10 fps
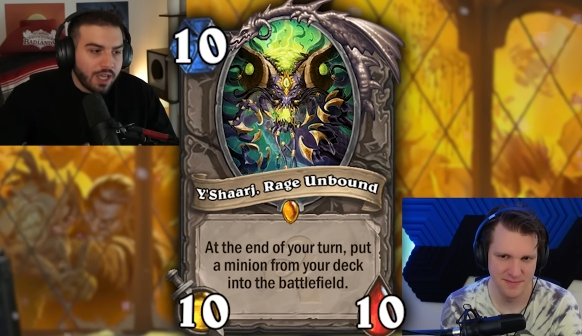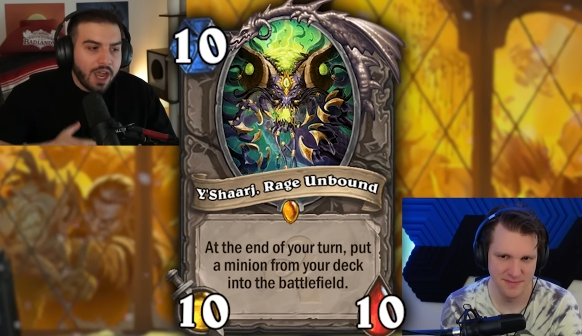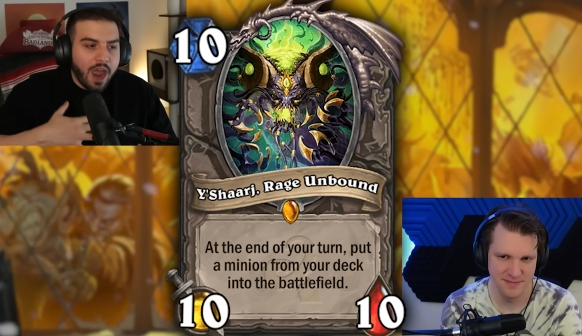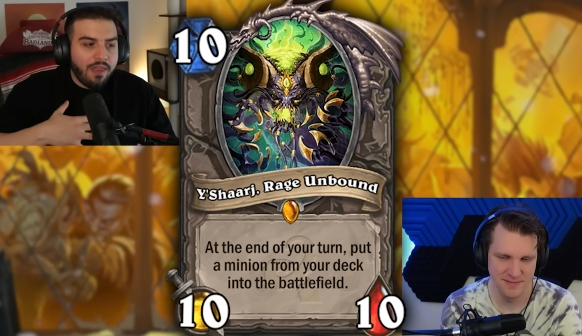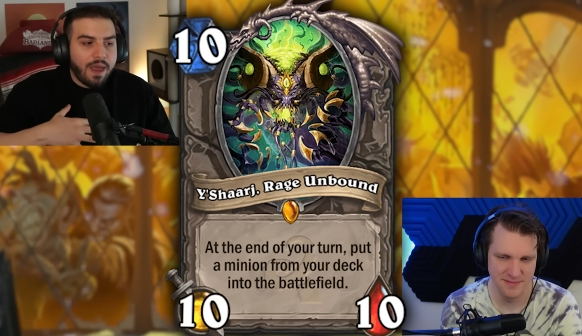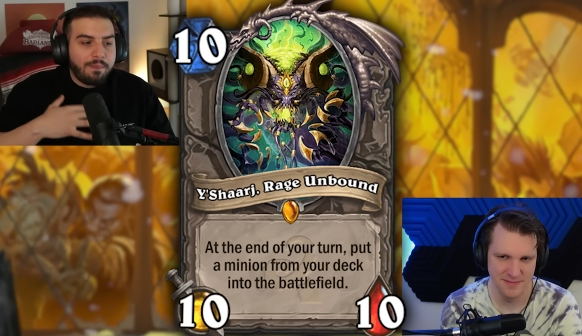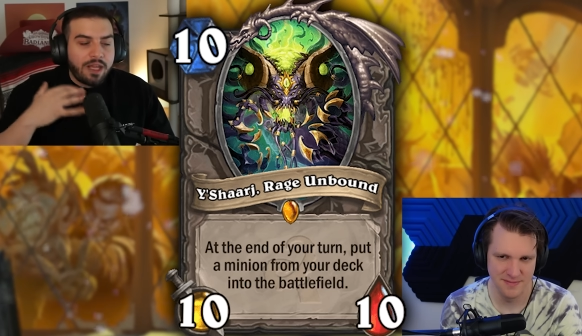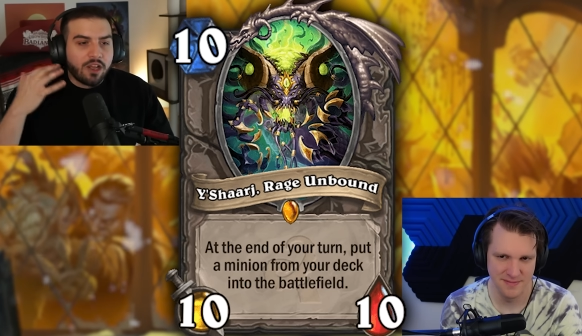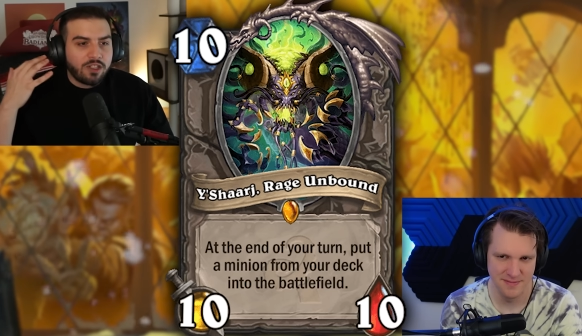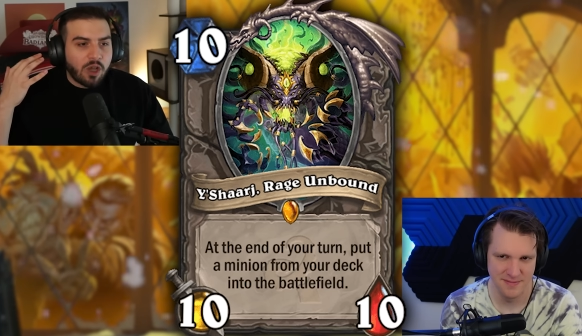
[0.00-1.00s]
Speaker 1: And then
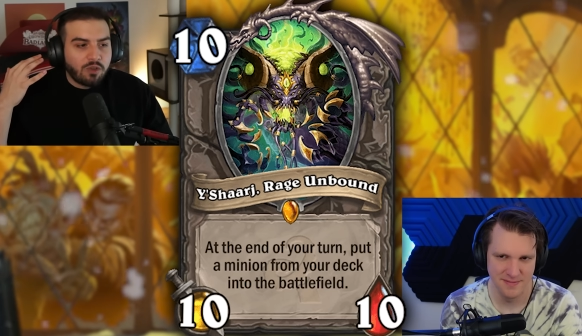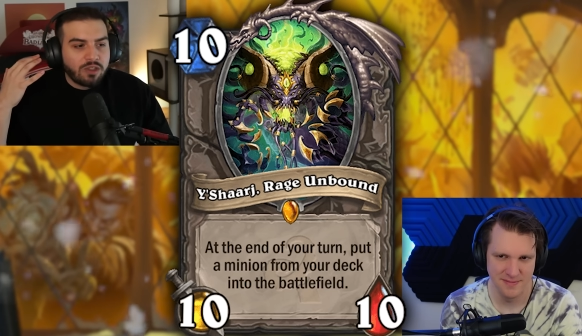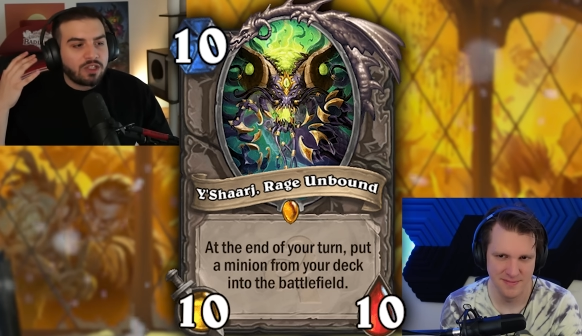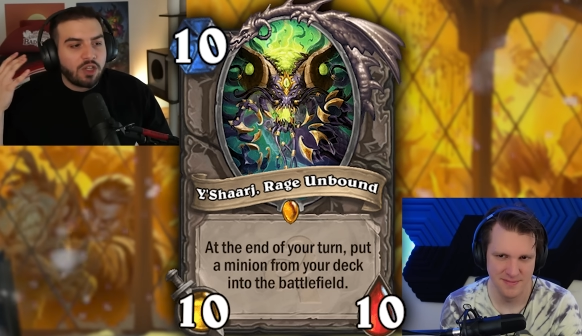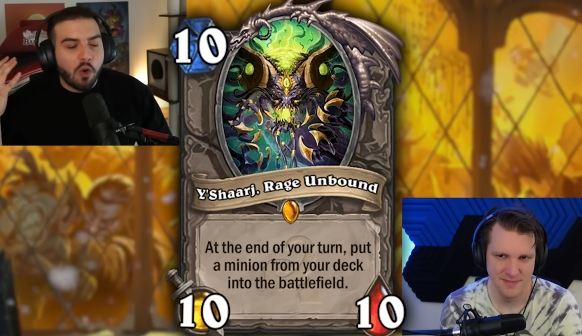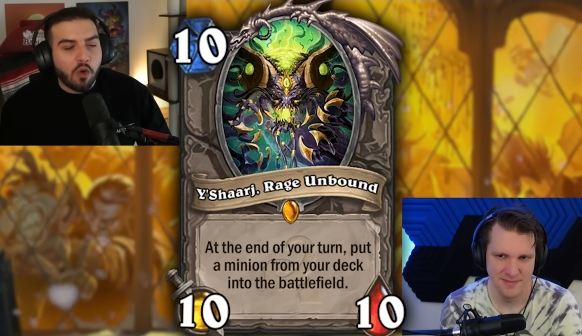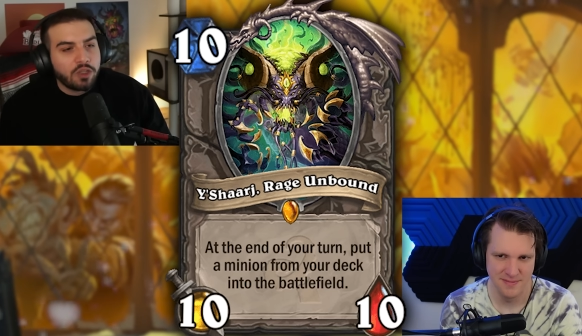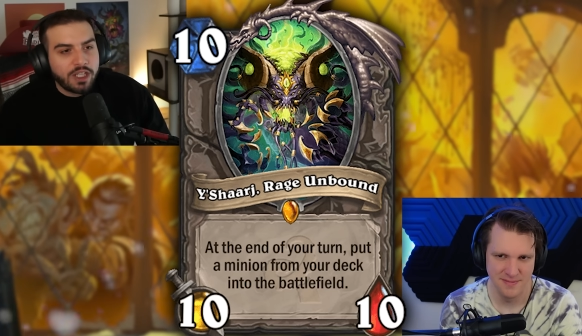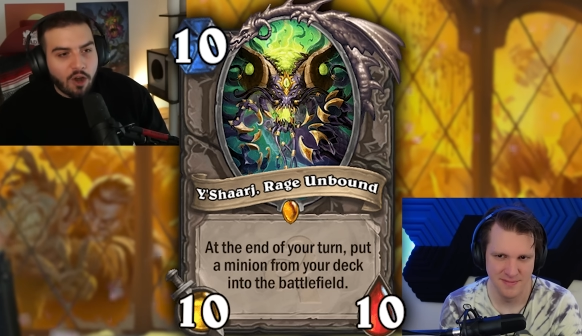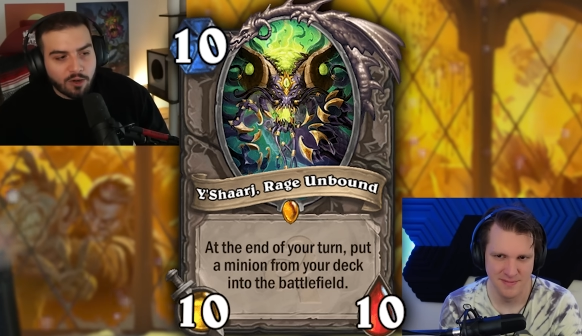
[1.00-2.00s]
because Yshaarj is the only
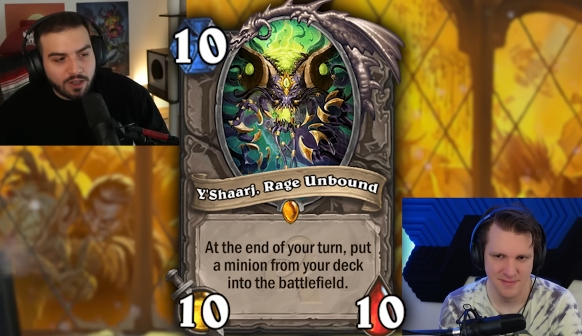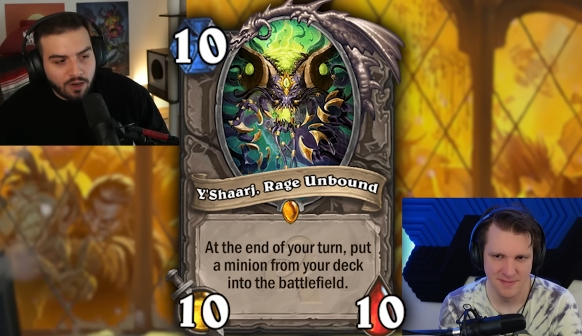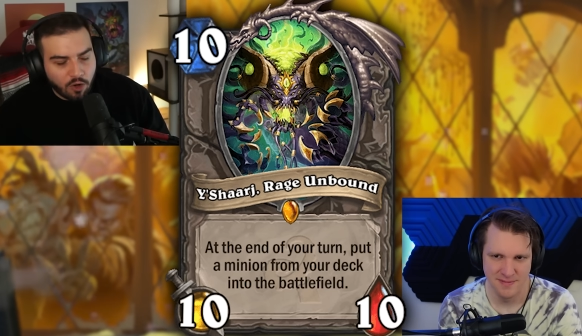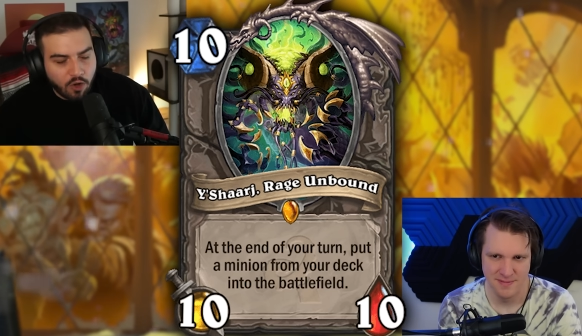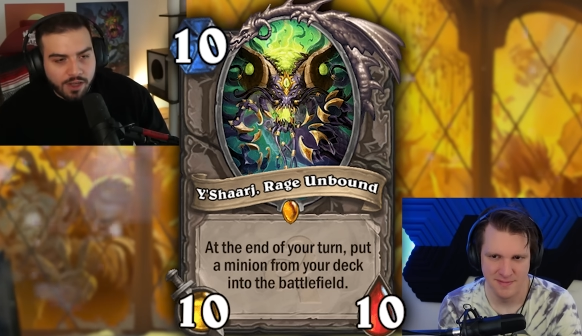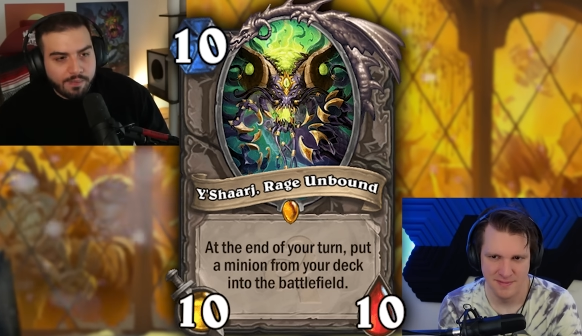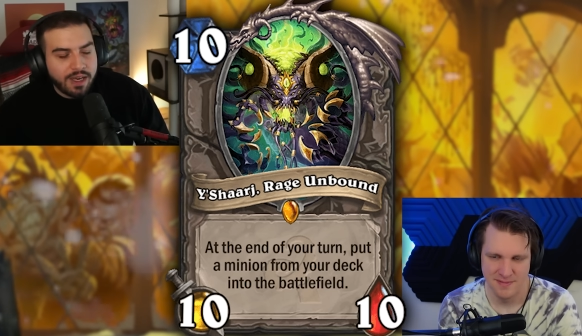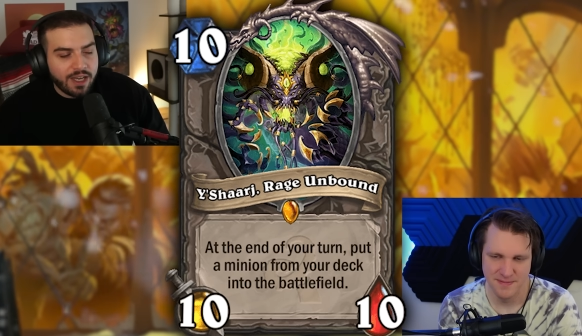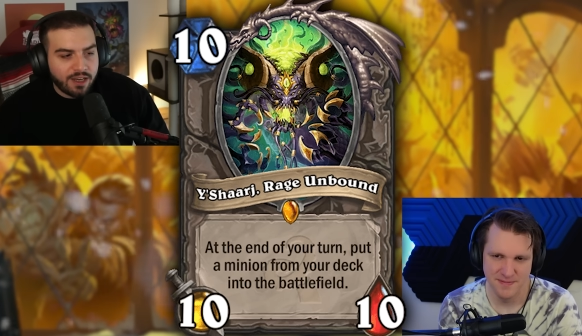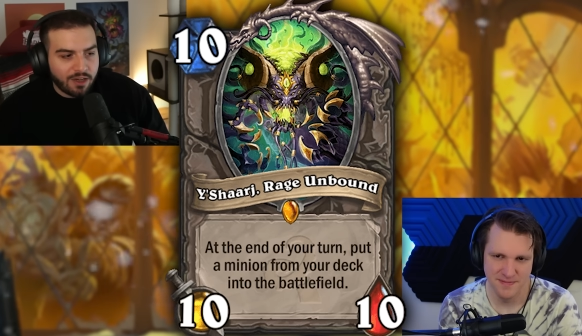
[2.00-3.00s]
card in, or only
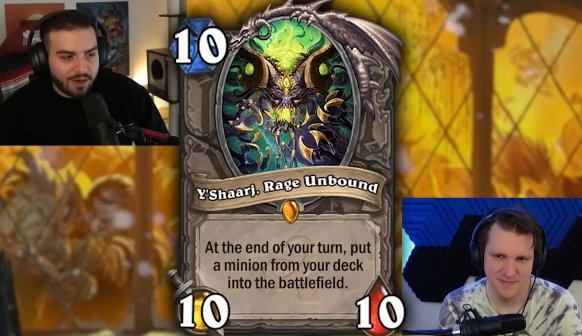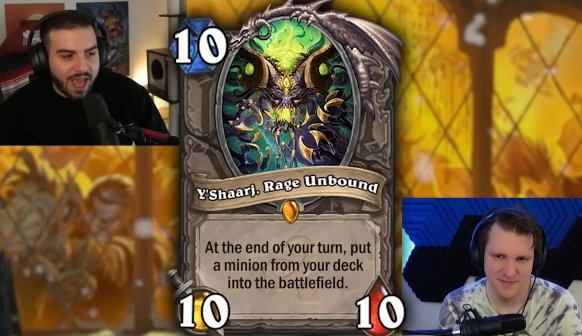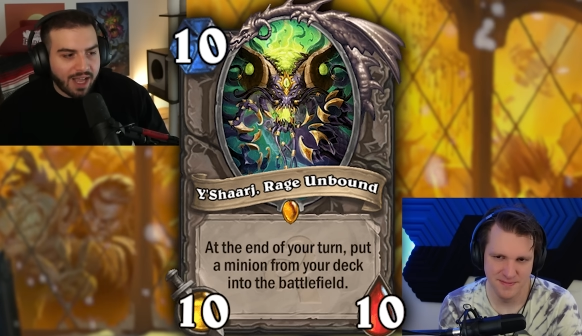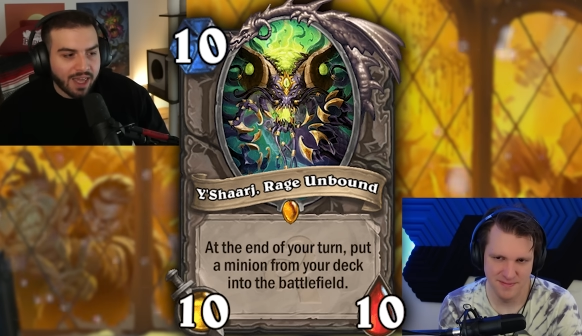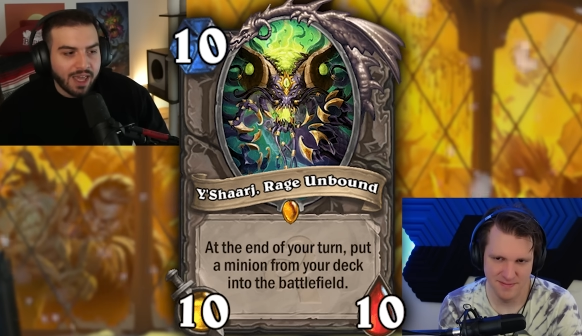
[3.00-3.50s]
minion in your deck,